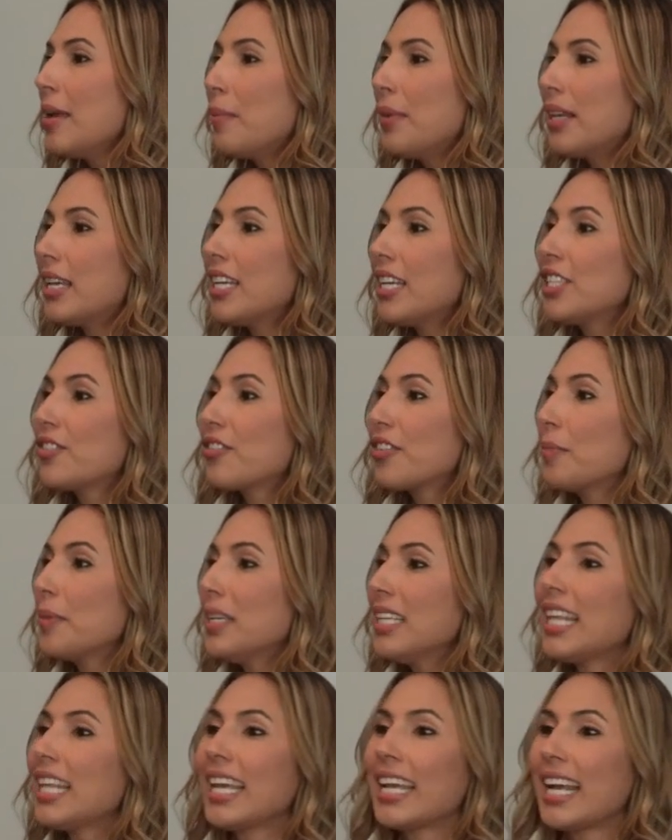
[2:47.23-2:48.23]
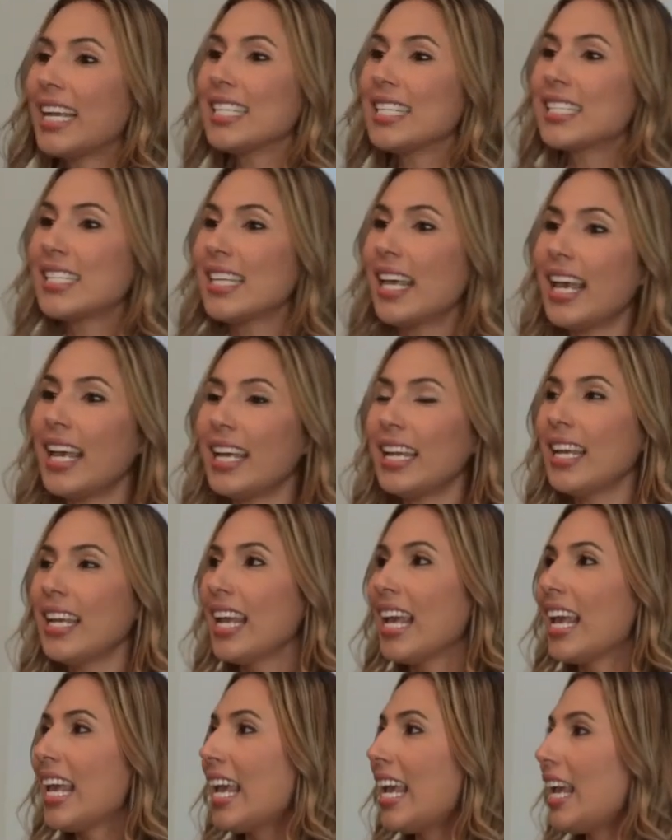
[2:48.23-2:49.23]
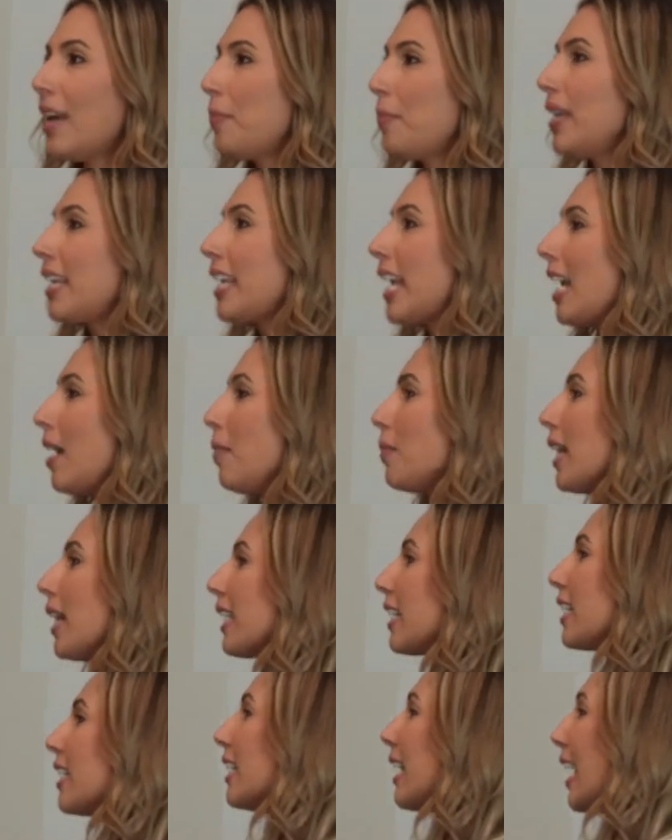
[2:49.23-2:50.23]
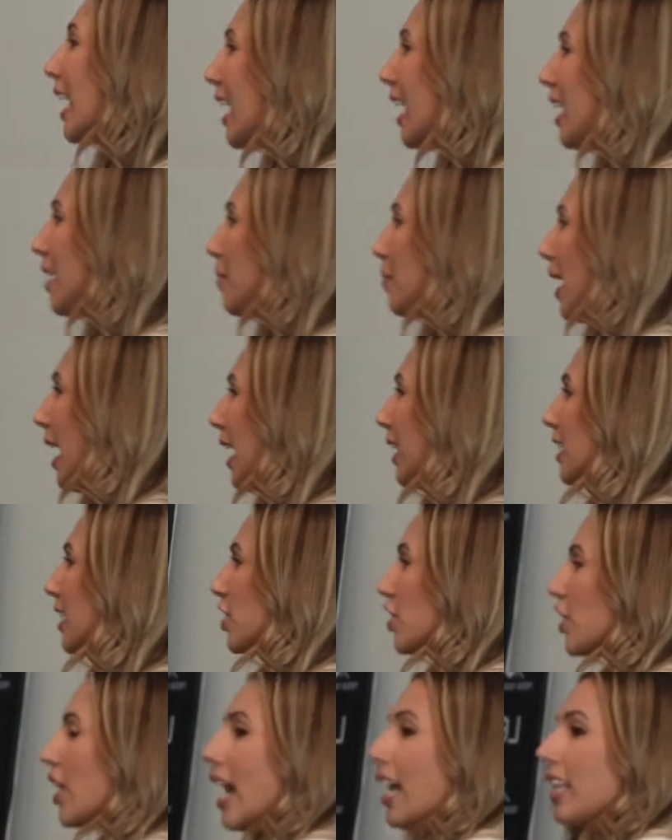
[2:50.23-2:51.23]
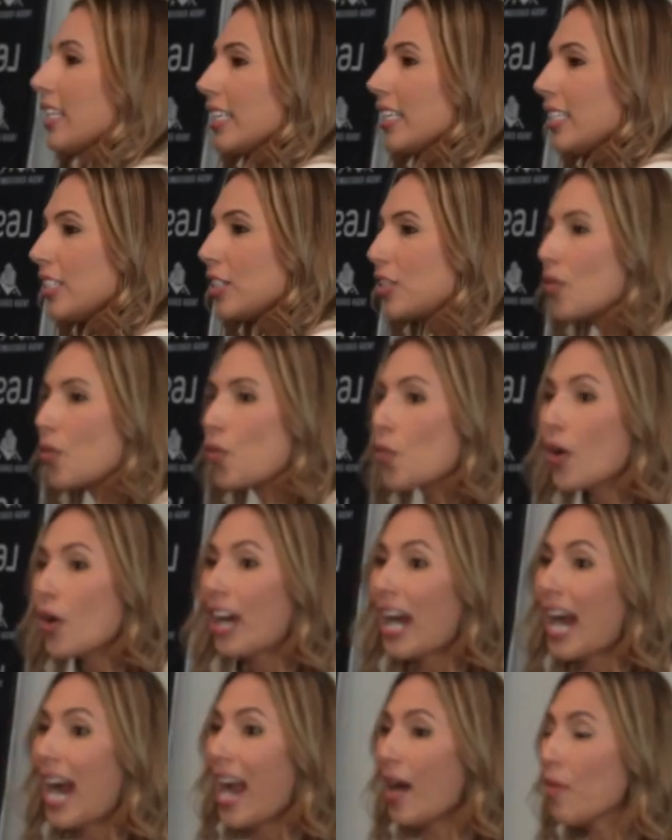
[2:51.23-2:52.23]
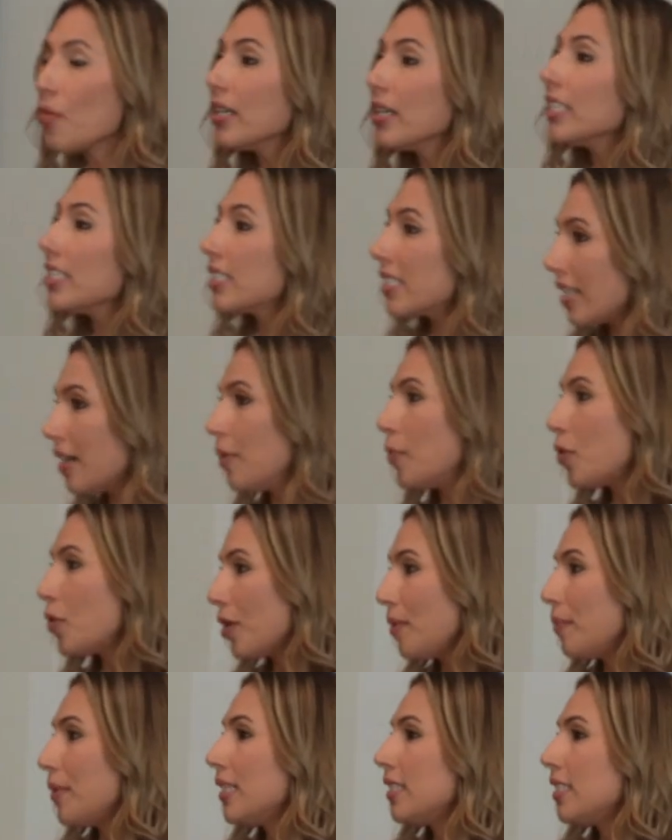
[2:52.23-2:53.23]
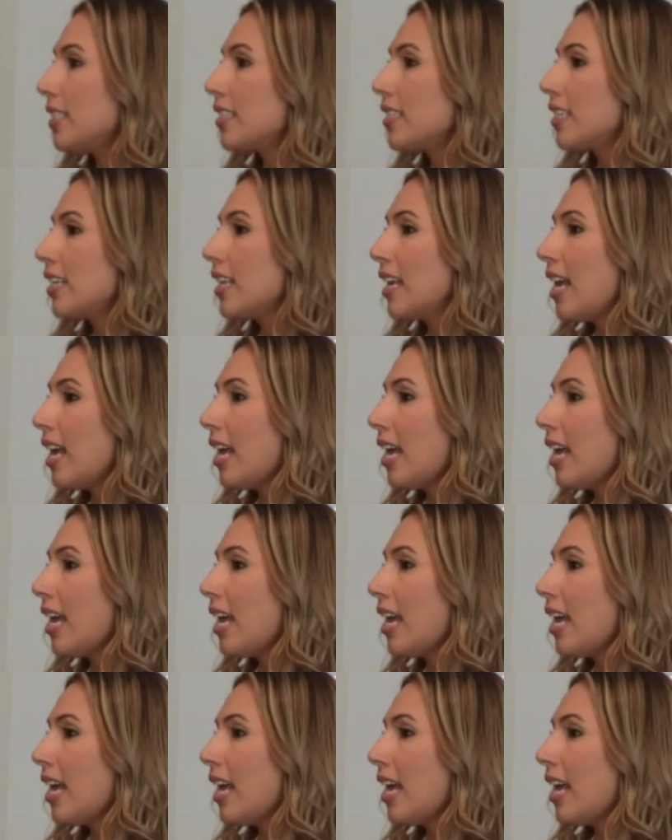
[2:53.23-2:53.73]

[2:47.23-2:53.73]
Because for me, like I said, it became like a game and a challenge where I want to set appointments.